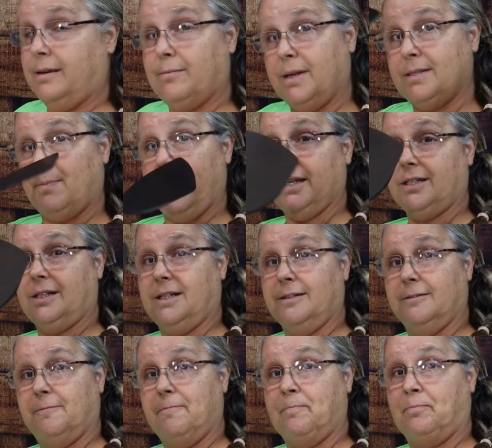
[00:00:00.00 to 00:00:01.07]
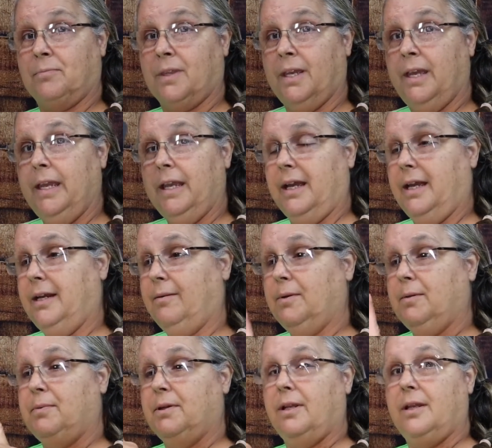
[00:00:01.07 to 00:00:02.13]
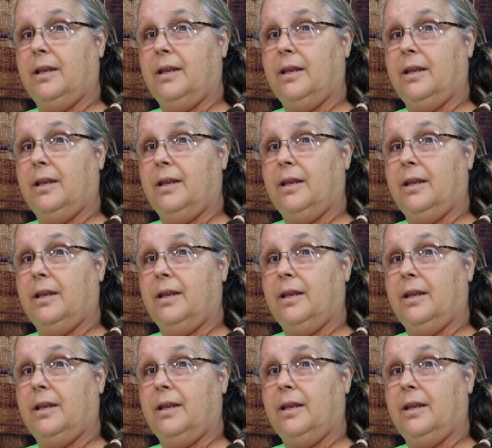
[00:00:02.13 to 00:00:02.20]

my spatula, and I'm going to put a